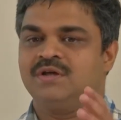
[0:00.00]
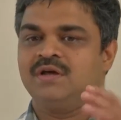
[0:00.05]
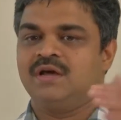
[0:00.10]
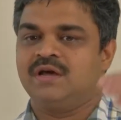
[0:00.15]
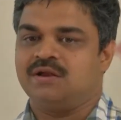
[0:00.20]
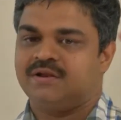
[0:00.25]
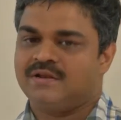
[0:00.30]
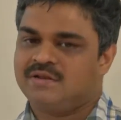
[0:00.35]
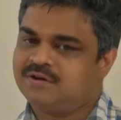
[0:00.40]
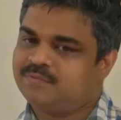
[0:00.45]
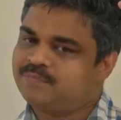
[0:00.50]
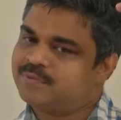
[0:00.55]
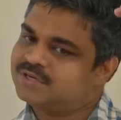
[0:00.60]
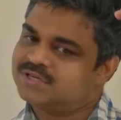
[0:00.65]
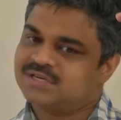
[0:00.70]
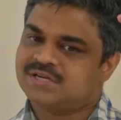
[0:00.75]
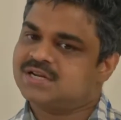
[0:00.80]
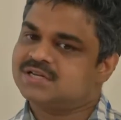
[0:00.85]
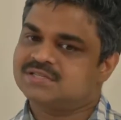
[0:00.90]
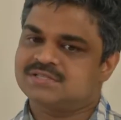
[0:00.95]
and
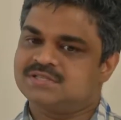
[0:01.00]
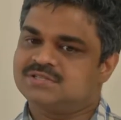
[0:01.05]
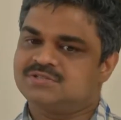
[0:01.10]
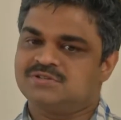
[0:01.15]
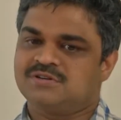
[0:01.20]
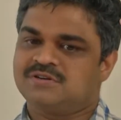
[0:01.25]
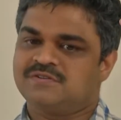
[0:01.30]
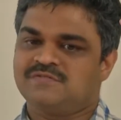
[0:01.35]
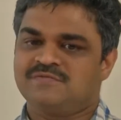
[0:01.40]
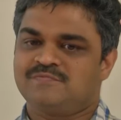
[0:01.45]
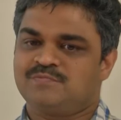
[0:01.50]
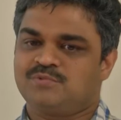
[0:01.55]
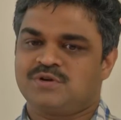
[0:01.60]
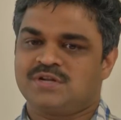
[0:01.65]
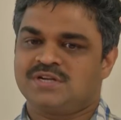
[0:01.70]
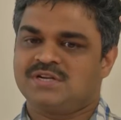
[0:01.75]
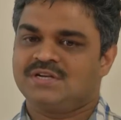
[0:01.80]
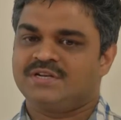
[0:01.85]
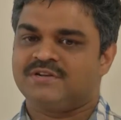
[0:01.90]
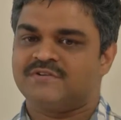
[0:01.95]
pressure axis you have put
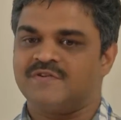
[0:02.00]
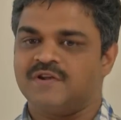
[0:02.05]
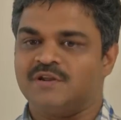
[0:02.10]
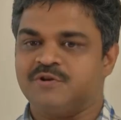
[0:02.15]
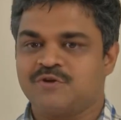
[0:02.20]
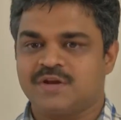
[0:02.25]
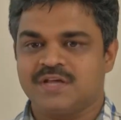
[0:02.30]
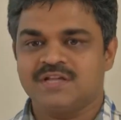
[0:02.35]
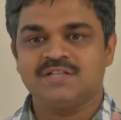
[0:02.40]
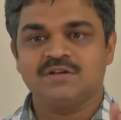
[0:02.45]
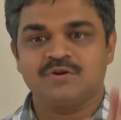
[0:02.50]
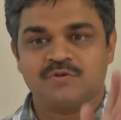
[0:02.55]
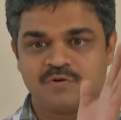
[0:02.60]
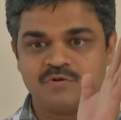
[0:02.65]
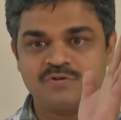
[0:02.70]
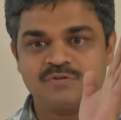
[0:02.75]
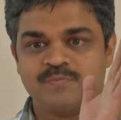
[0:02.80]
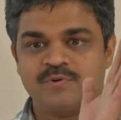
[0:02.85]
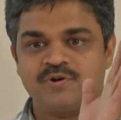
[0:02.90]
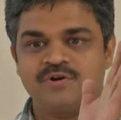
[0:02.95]
an interval, you take the
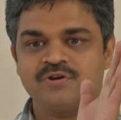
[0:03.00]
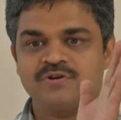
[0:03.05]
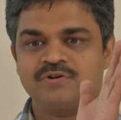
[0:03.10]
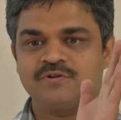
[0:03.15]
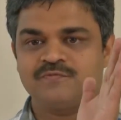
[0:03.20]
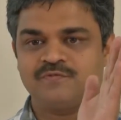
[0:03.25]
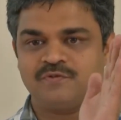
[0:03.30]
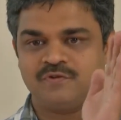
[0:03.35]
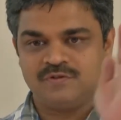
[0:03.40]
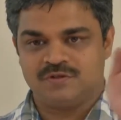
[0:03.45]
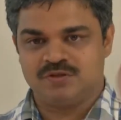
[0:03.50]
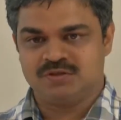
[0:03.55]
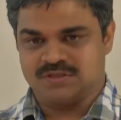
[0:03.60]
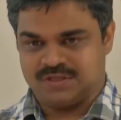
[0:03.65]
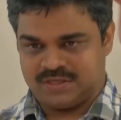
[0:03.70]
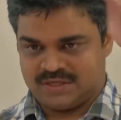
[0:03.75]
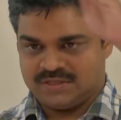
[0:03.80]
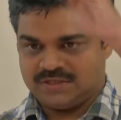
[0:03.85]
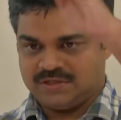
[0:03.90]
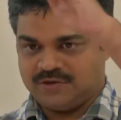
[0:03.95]
cross product of all these
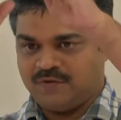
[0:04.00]
things,